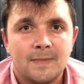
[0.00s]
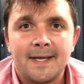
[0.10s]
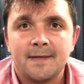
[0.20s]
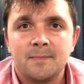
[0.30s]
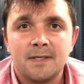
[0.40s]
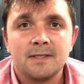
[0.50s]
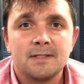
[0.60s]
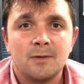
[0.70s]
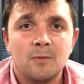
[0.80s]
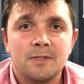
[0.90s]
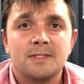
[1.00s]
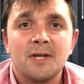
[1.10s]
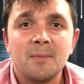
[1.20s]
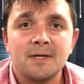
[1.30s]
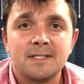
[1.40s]
and because there was
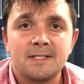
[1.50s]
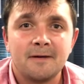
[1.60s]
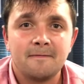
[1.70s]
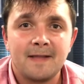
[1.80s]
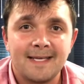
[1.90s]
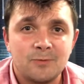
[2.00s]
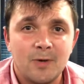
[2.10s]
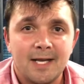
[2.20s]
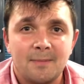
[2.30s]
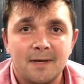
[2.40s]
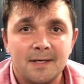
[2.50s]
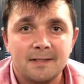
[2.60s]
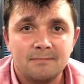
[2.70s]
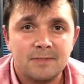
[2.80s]
so much stuff that is where my